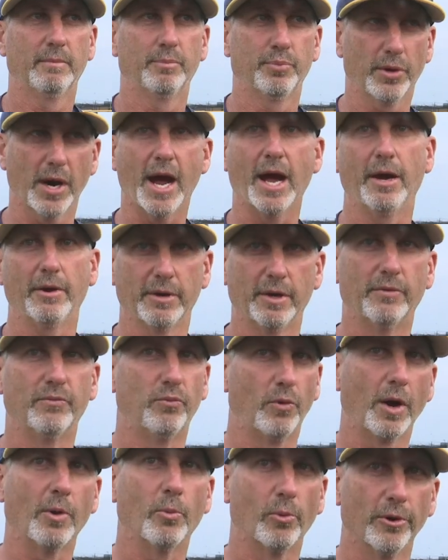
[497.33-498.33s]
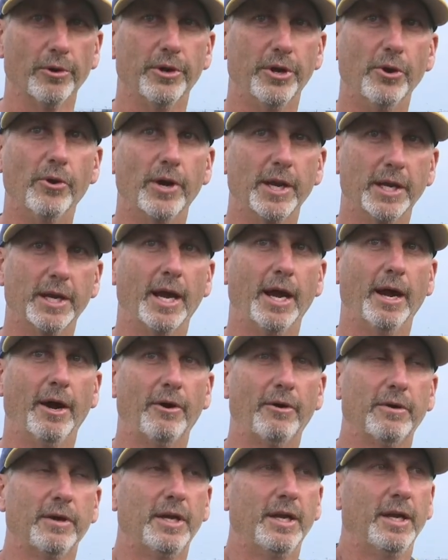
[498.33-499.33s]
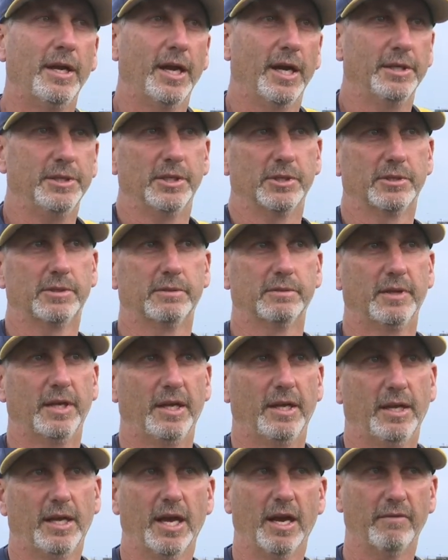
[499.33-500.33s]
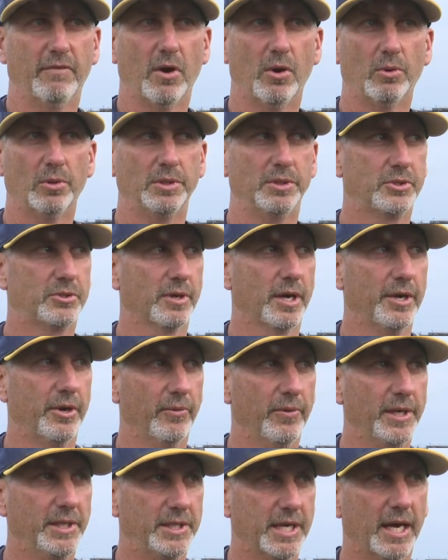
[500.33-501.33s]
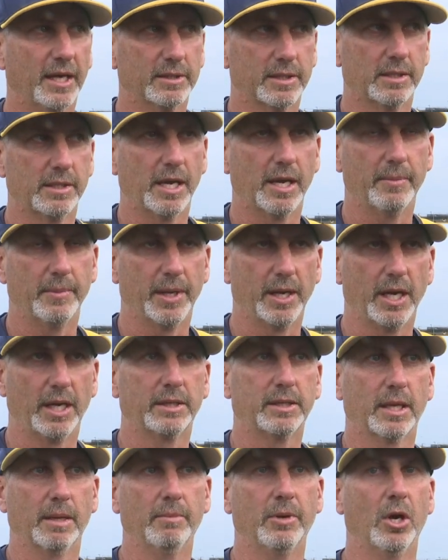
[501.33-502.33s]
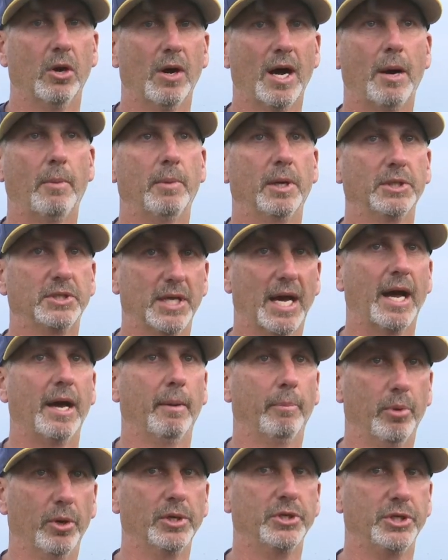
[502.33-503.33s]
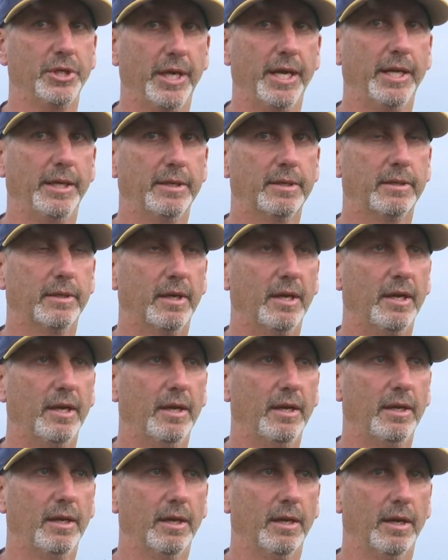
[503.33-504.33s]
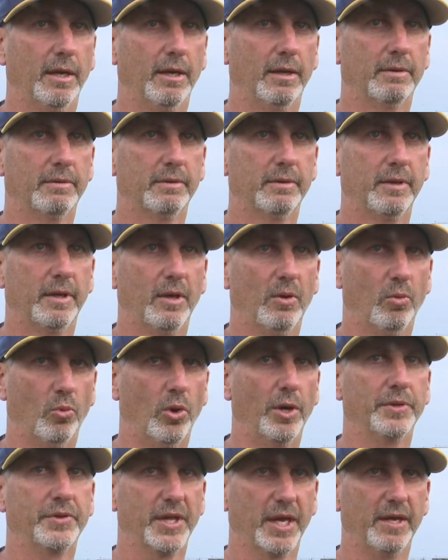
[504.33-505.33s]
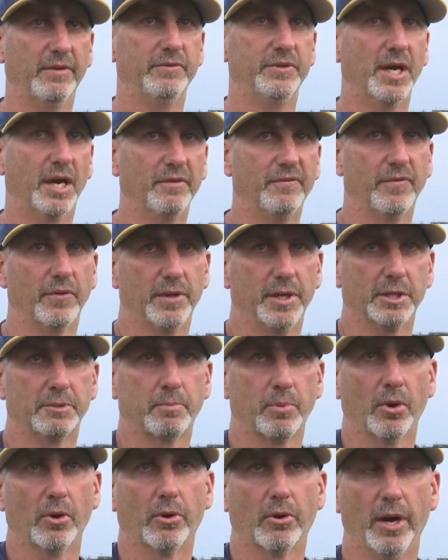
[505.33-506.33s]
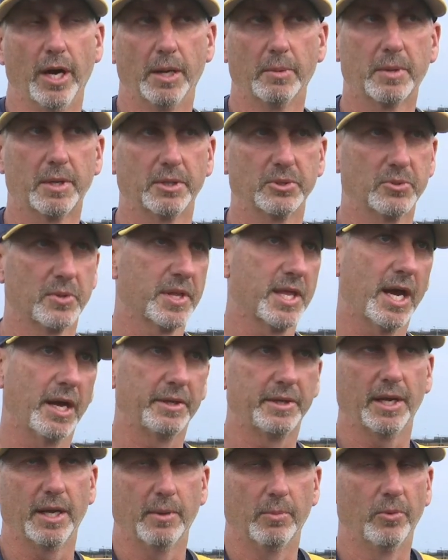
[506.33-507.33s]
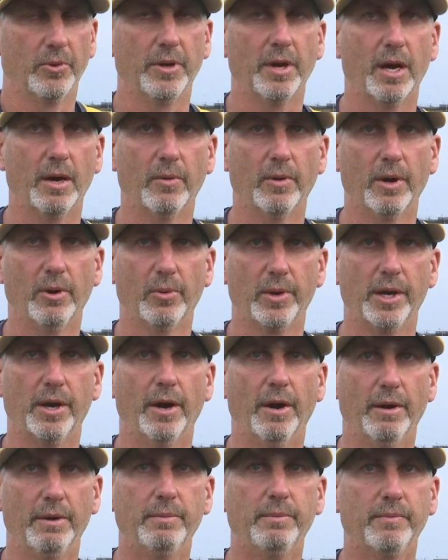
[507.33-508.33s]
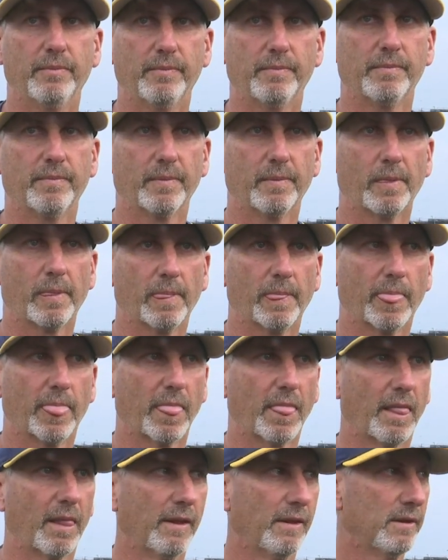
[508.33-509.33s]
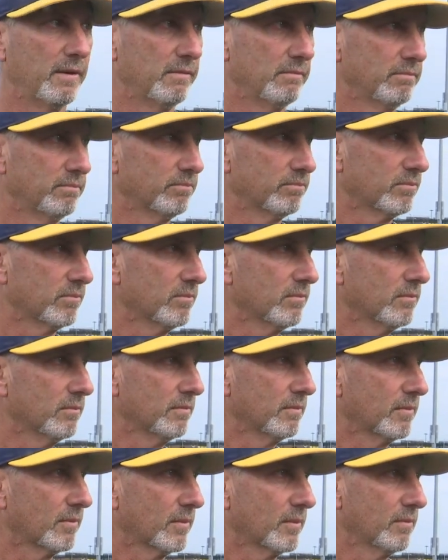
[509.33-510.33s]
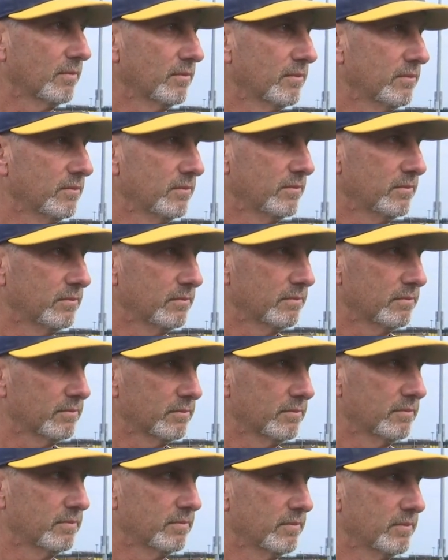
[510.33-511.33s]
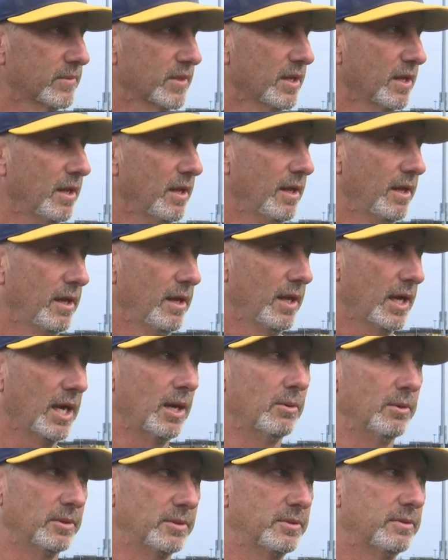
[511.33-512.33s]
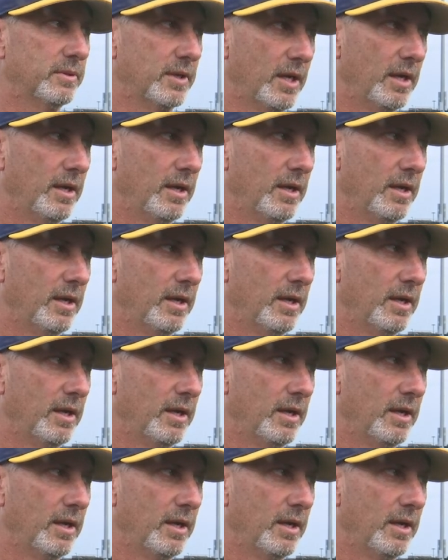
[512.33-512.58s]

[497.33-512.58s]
proud of what we're doing now. I just I've always tried to reach out to them and let them know how much I appreciate uh, what they've done for this program because without them we're not where we are were you sweating out that last video review, or were you pretty confident that? I was.